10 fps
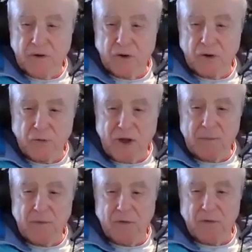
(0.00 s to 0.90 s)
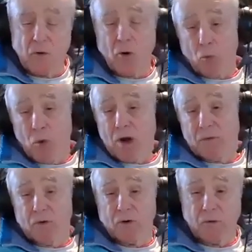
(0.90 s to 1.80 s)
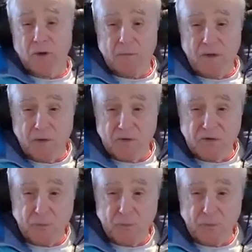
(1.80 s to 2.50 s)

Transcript: your grandmother or one of your grandmother's